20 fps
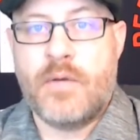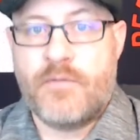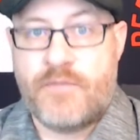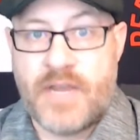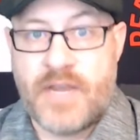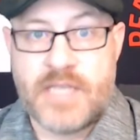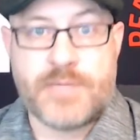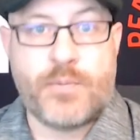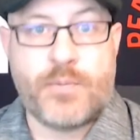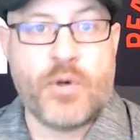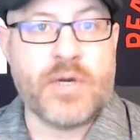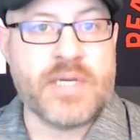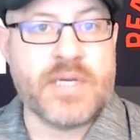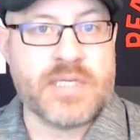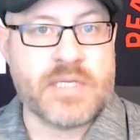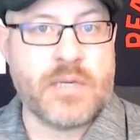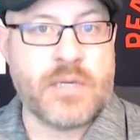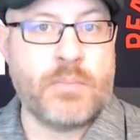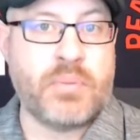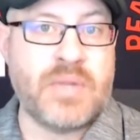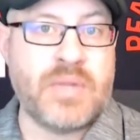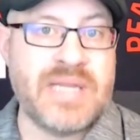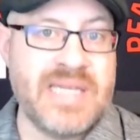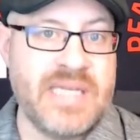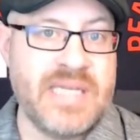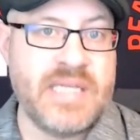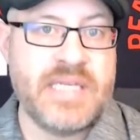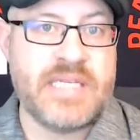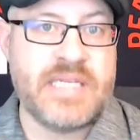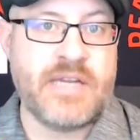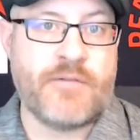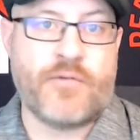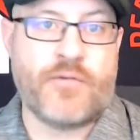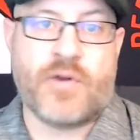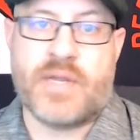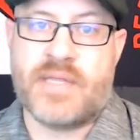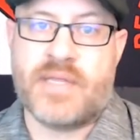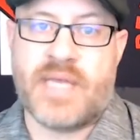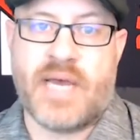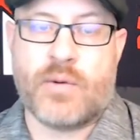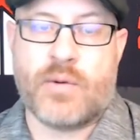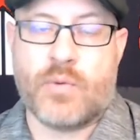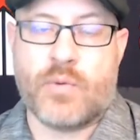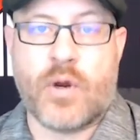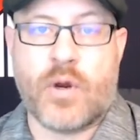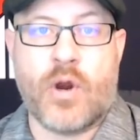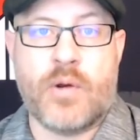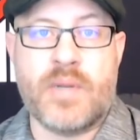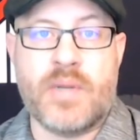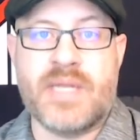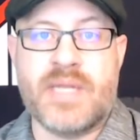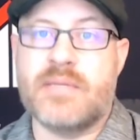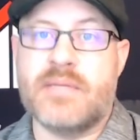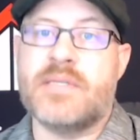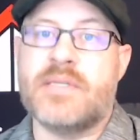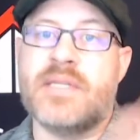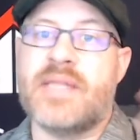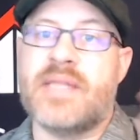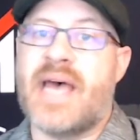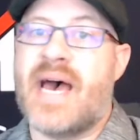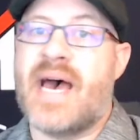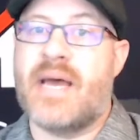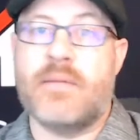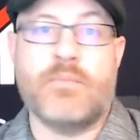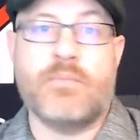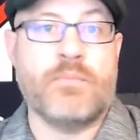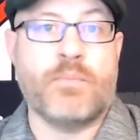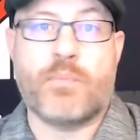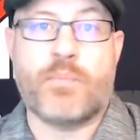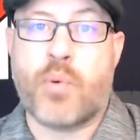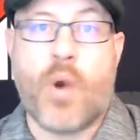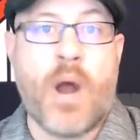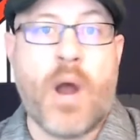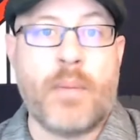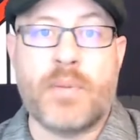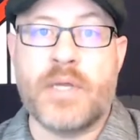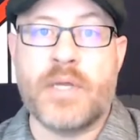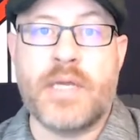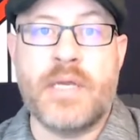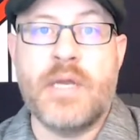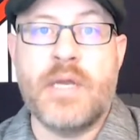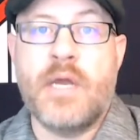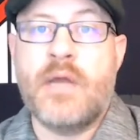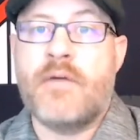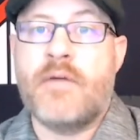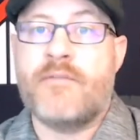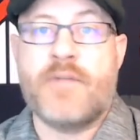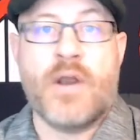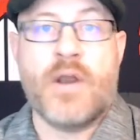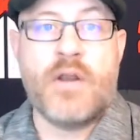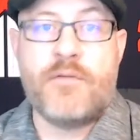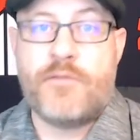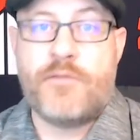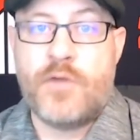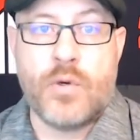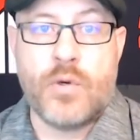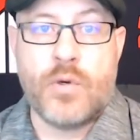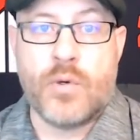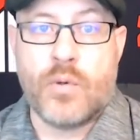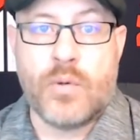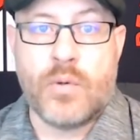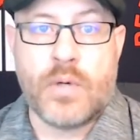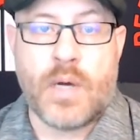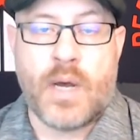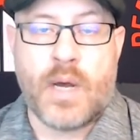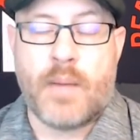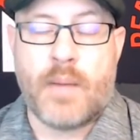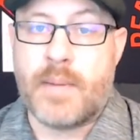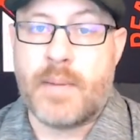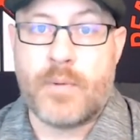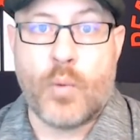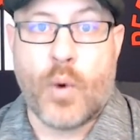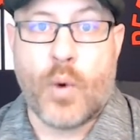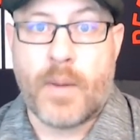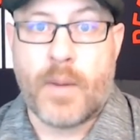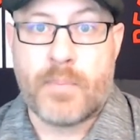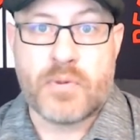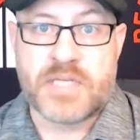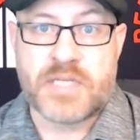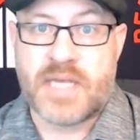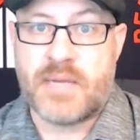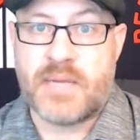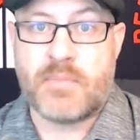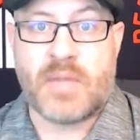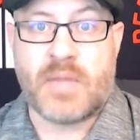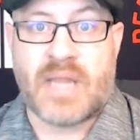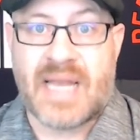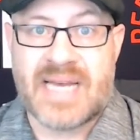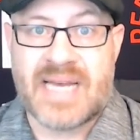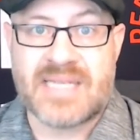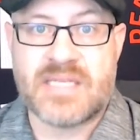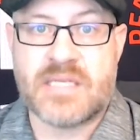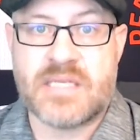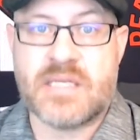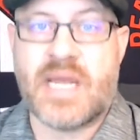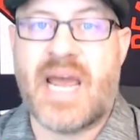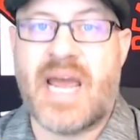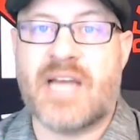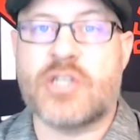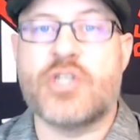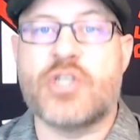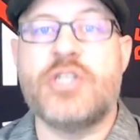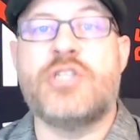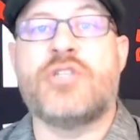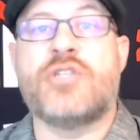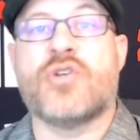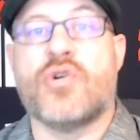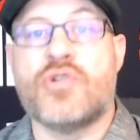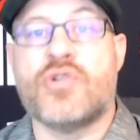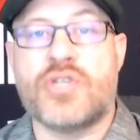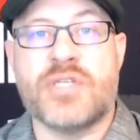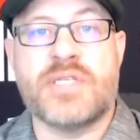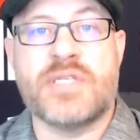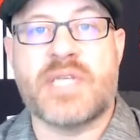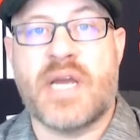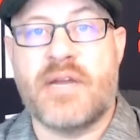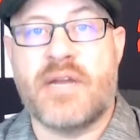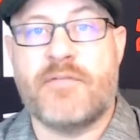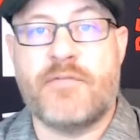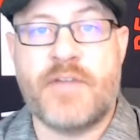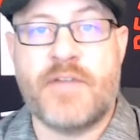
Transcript: Facebook is completely different in that regard, in that probably very few, maybe 1% less, actually search inside of